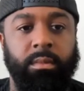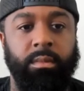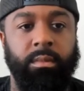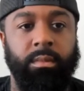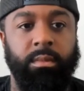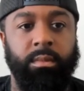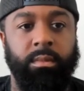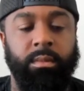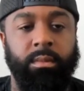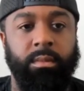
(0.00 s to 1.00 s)

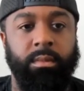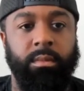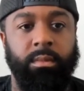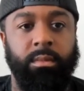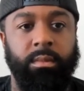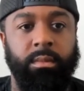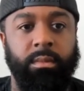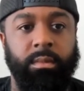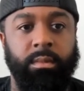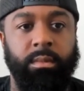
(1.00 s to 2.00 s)

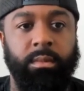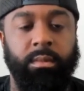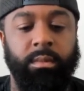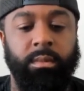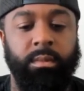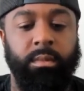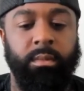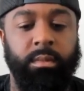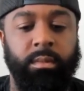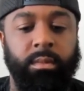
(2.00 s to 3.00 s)

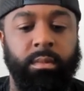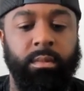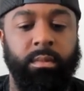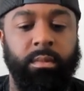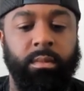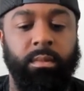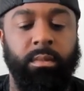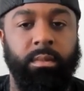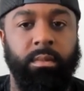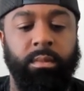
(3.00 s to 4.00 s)

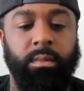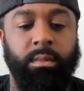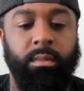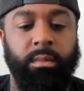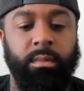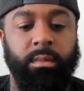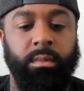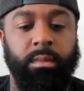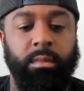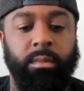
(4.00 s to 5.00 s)

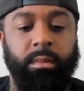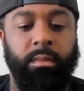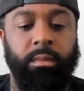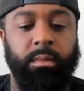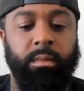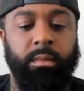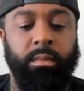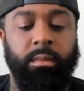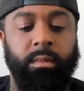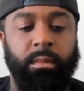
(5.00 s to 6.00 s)

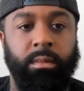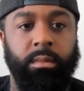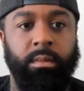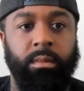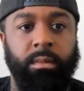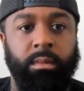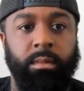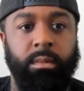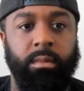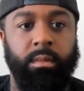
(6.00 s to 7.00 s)

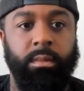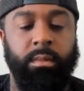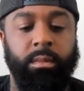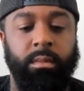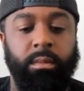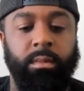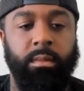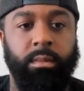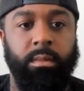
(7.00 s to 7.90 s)
(not speaking)